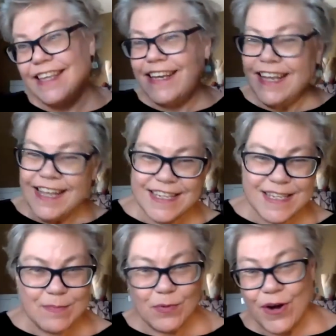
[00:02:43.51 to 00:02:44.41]
that
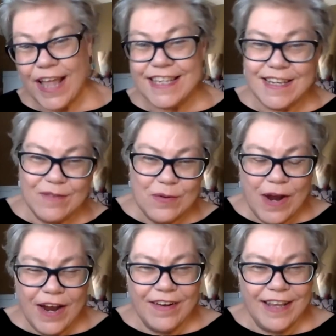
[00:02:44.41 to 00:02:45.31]
spreads everywhere,